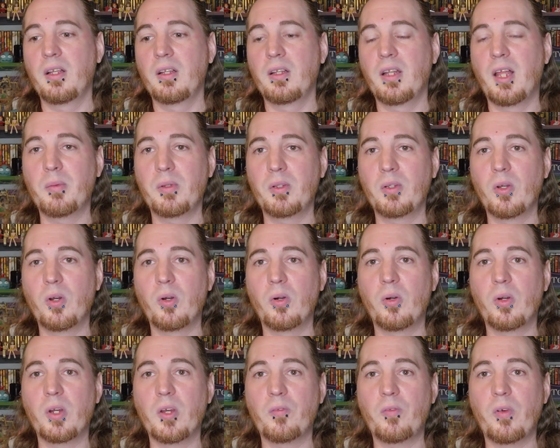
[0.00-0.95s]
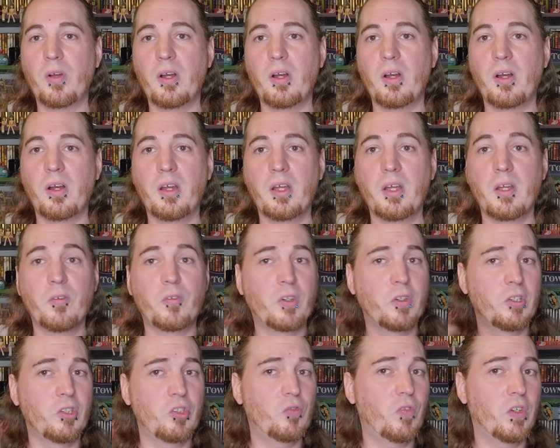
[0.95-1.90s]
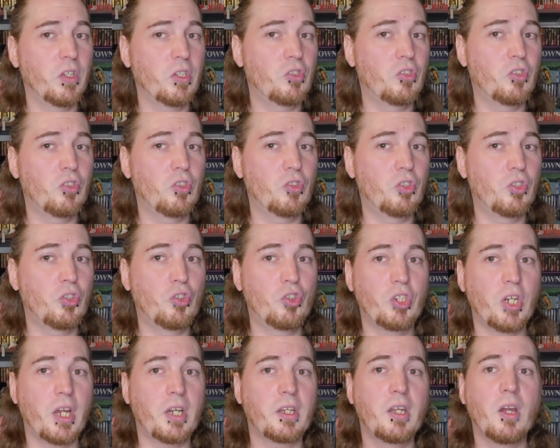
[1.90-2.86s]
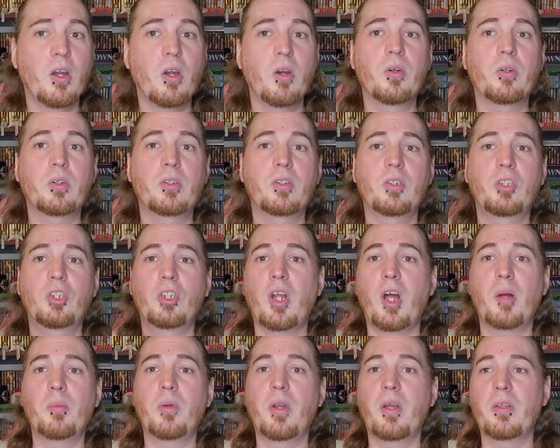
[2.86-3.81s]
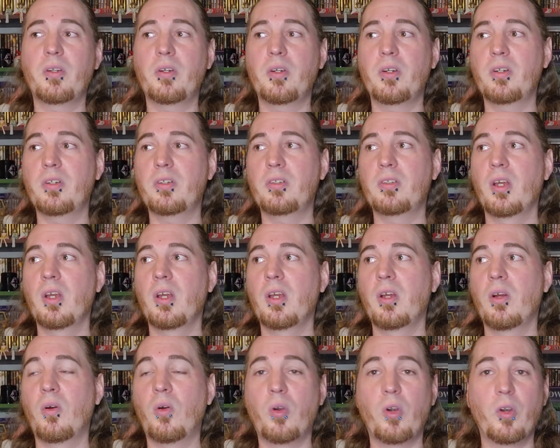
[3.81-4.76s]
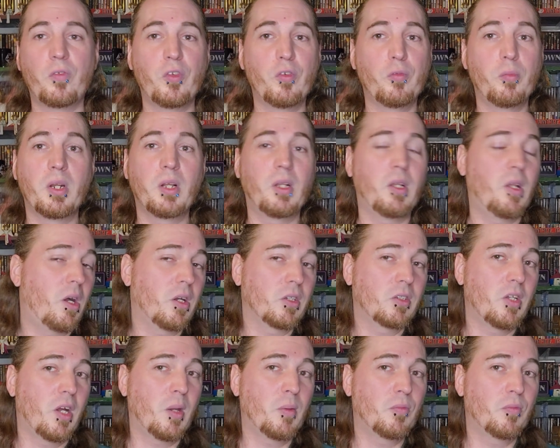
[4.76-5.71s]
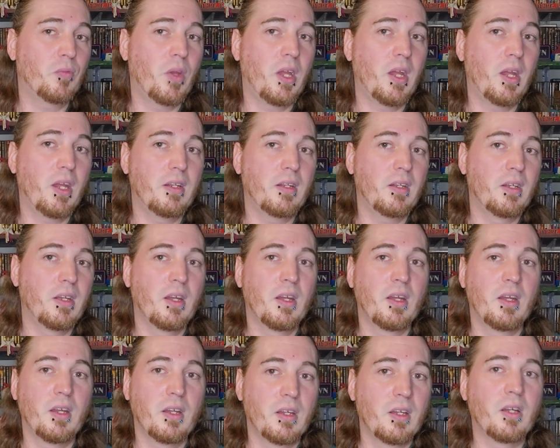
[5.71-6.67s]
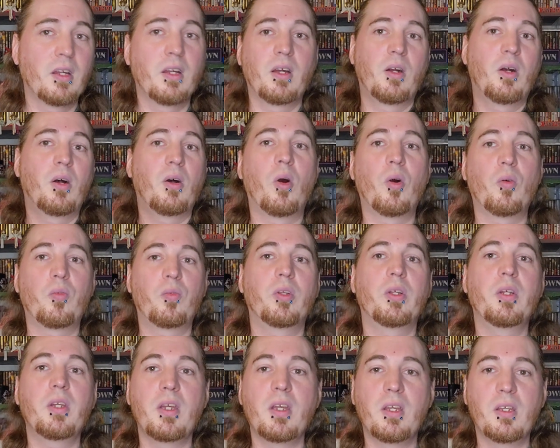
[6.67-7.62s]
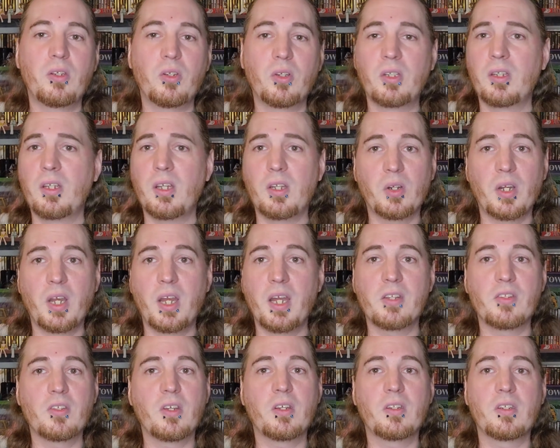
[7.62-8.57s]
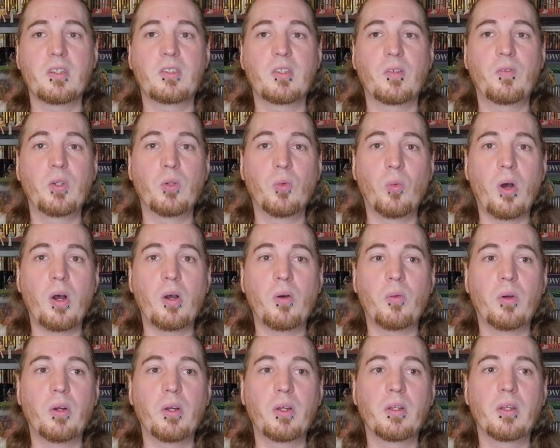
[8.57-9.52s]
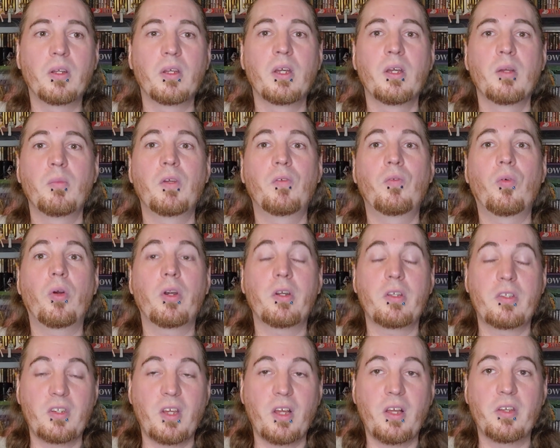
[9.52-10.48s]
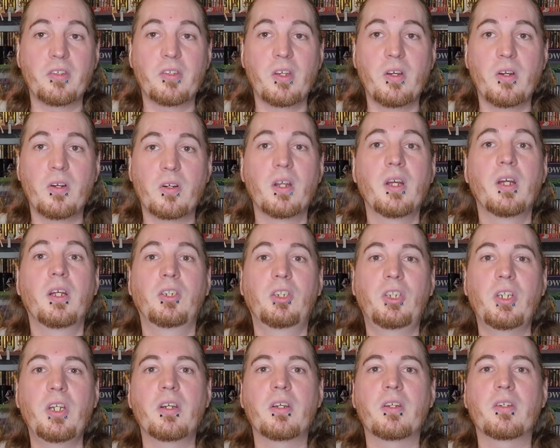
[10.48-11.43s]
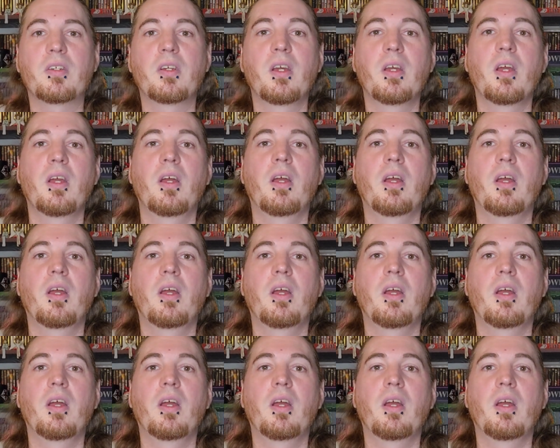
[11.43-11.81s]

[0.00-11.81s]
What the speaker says: Let me know if I've convinced you to check out Shaw Brothers, or if you've been a longtime fan. Hopefully you can get your hands on this if you want one before it sells out. Cheers!